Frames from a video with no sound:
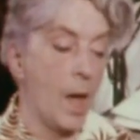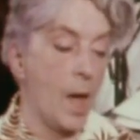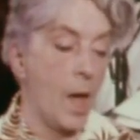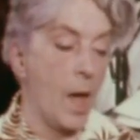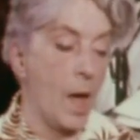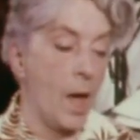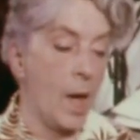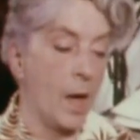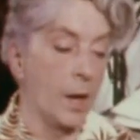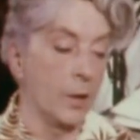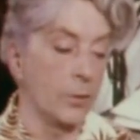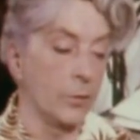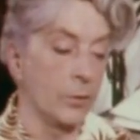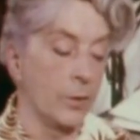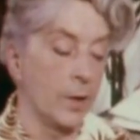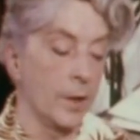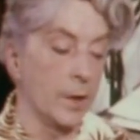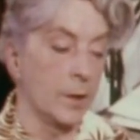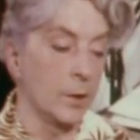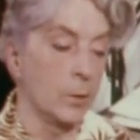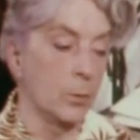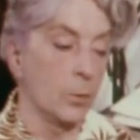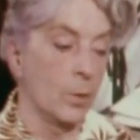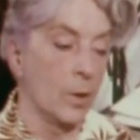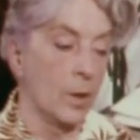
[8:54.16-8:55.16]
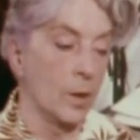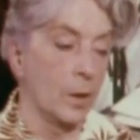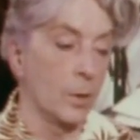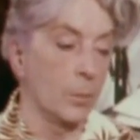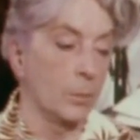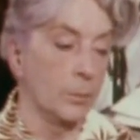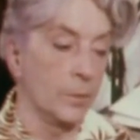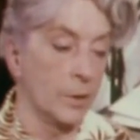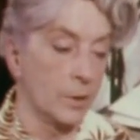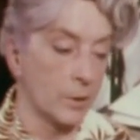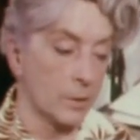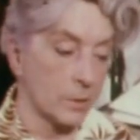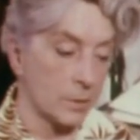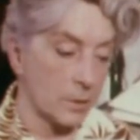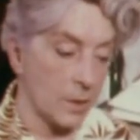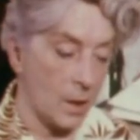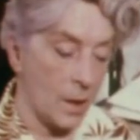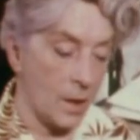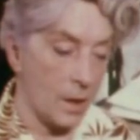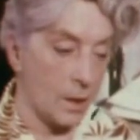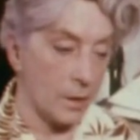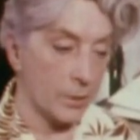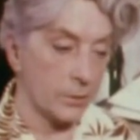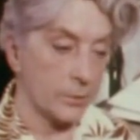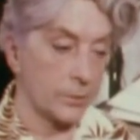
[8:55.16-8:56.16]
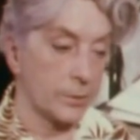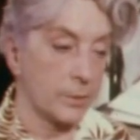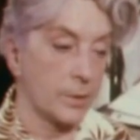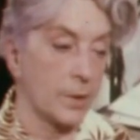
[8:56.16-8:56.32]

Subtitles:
and they were middle class